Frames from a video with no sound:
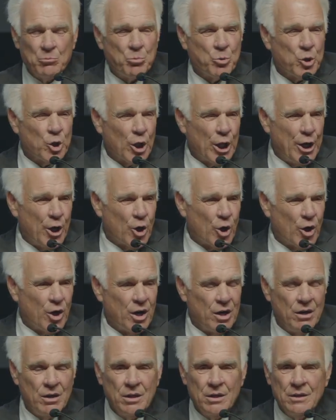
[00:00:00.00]
player
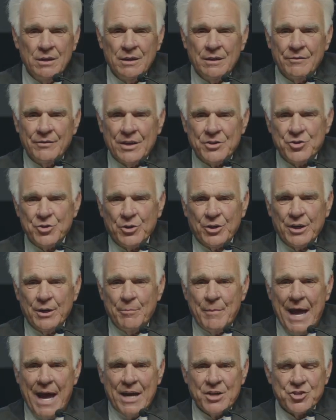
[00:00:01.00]
that you can
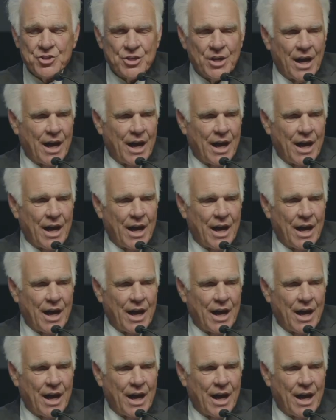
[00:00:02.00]
imagine.